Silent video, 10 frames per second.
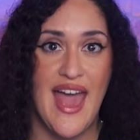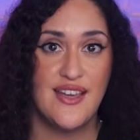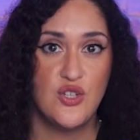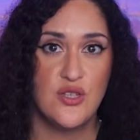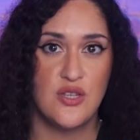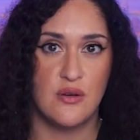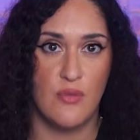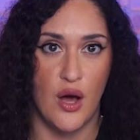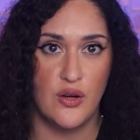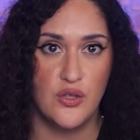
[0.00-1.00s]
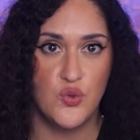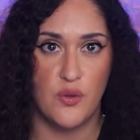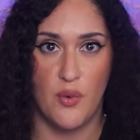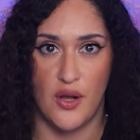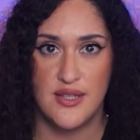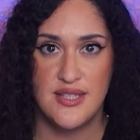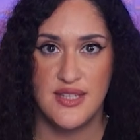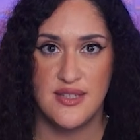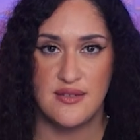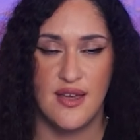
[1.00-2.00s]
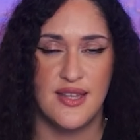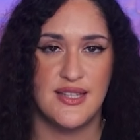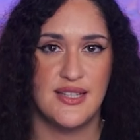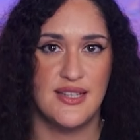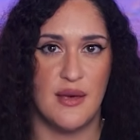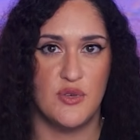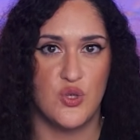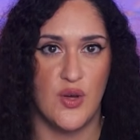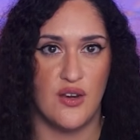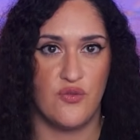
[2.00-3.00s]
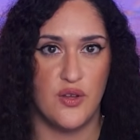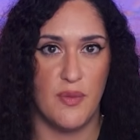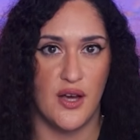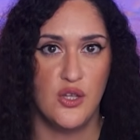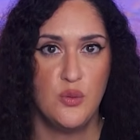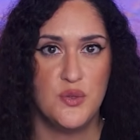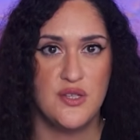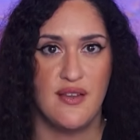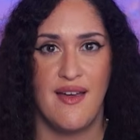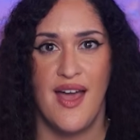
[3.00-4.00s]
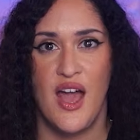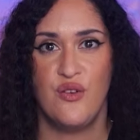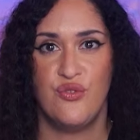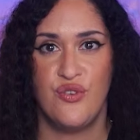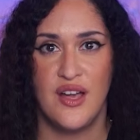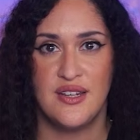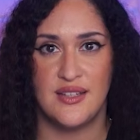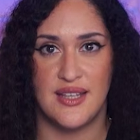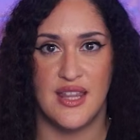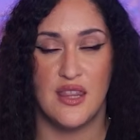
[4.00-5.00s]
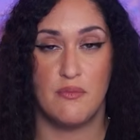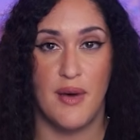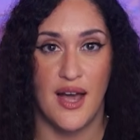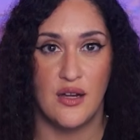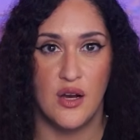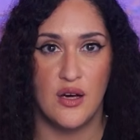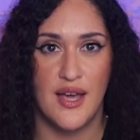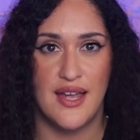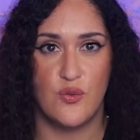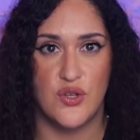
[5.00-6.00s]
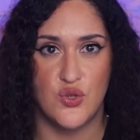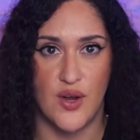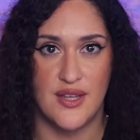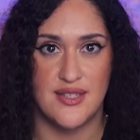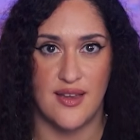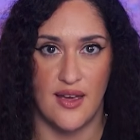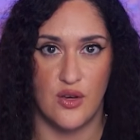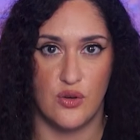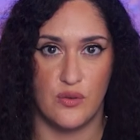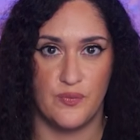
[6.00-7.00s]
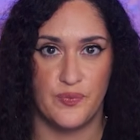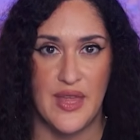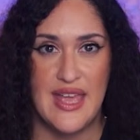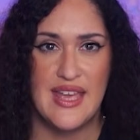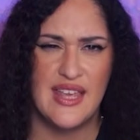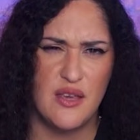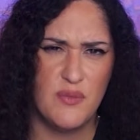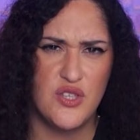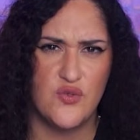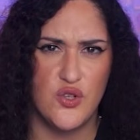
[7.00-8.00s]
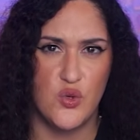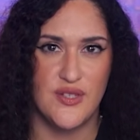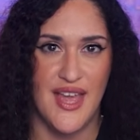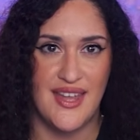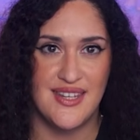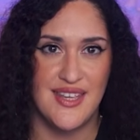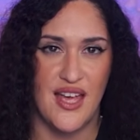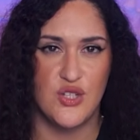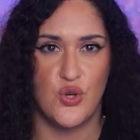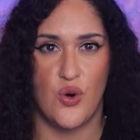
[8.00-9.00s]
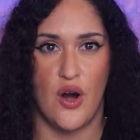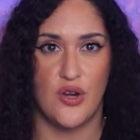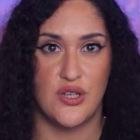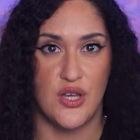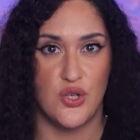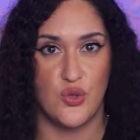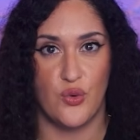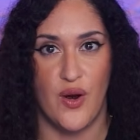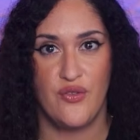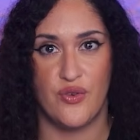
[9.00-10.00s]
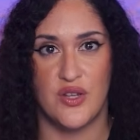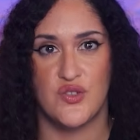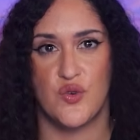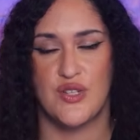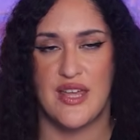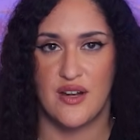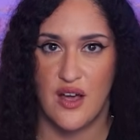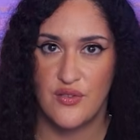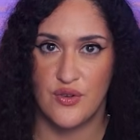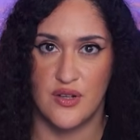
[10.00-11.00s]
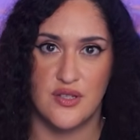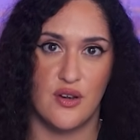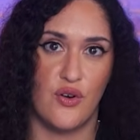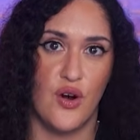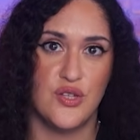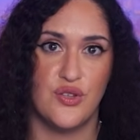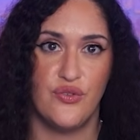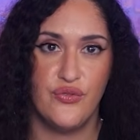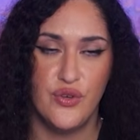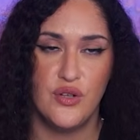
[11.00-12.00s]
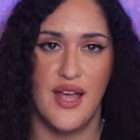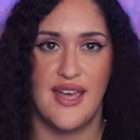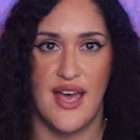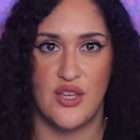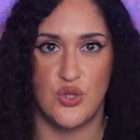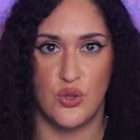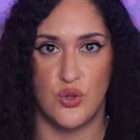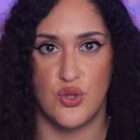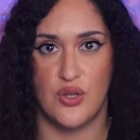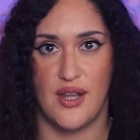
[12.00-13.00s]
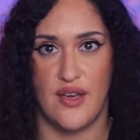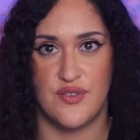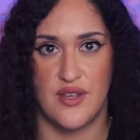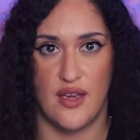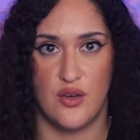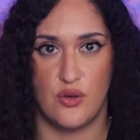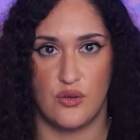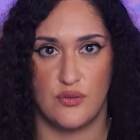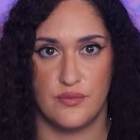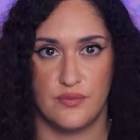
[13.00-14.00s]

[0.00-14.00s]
agents and models with policies, telemetry and feedback loops, and finally, the backlog and retrain cycle. Keep these visuals handy as your architectural reference for data governance across the full AI solution lifecycle.